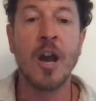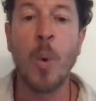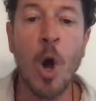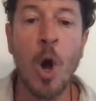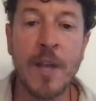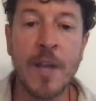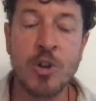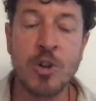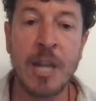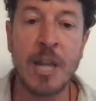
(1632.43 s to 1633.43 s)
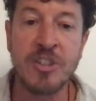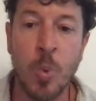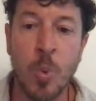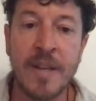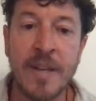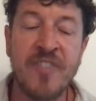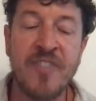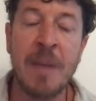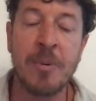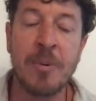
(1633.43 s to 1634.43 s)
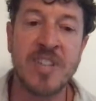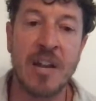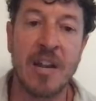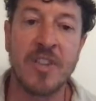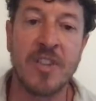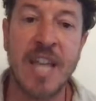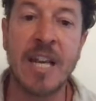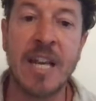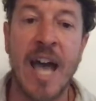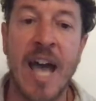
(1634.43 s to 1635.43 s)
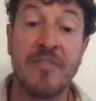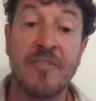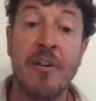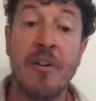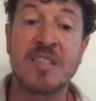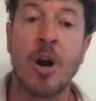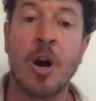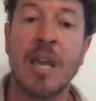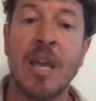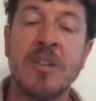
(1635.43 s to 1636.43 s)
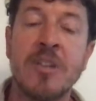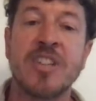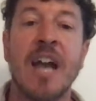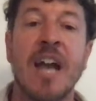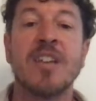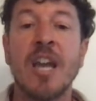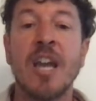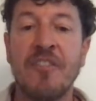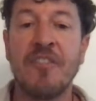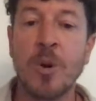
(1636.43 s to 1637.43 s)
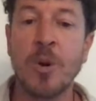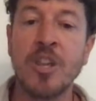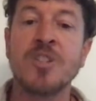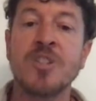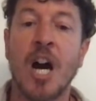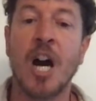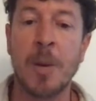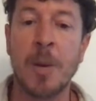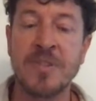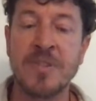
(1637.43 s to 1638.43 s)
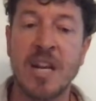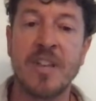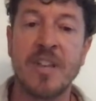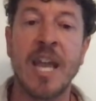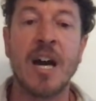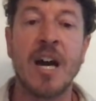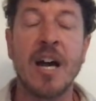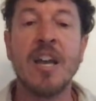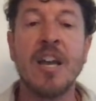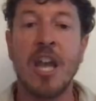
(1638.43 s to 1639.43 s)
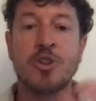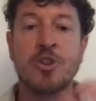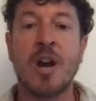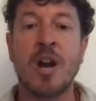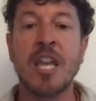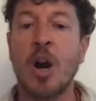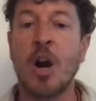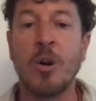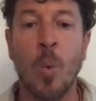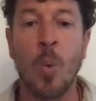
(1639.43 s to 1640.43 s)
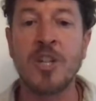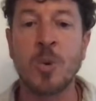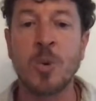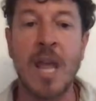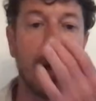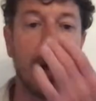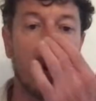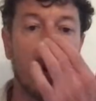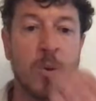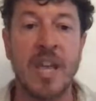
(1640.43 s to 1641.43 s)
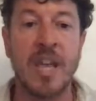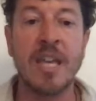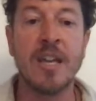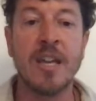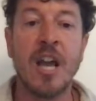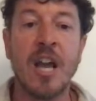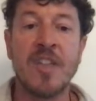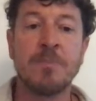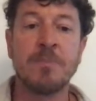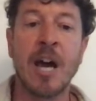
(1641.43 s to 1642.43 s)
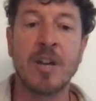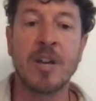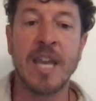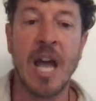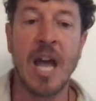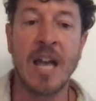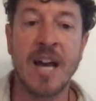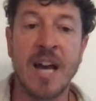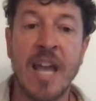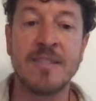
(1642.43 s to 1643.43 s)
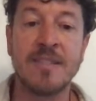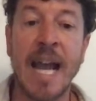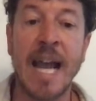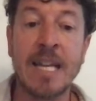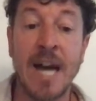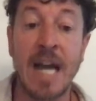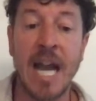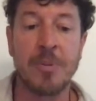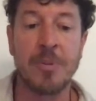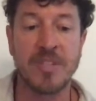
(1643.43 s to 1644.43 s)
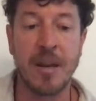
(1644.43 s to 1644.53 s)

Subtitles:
we're only training with 25% of the data at a very small image size. If you were to use 100% of the data and try, 128 by 128, this model can get as high as 99%.